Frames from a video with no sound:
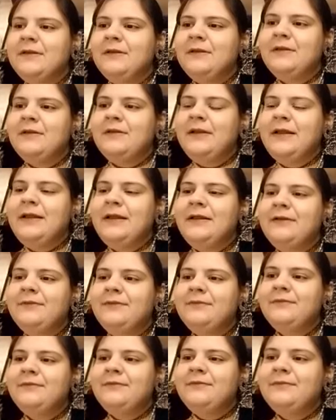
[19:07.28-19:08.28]
like,
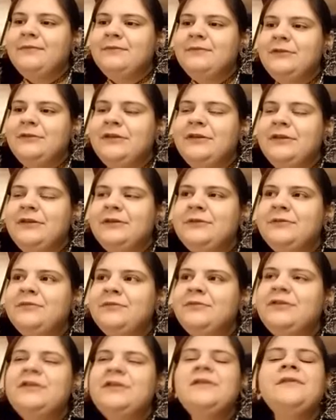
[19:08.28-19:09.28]
do
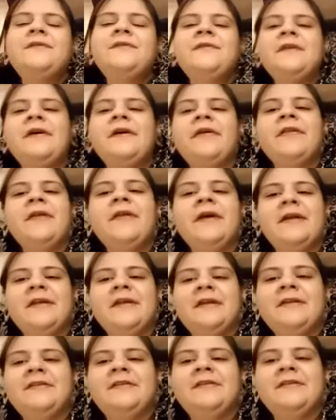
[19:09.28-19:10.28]
you feel that
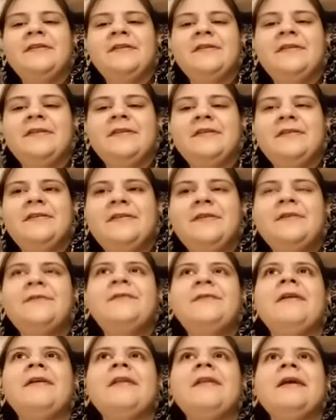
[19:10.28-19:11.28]
it's do you
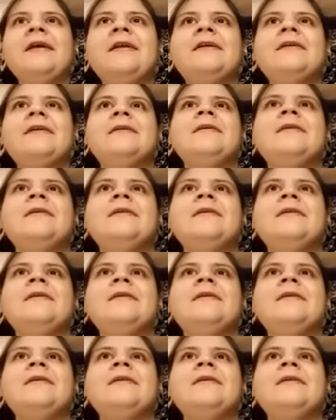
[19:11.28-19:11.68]
feel like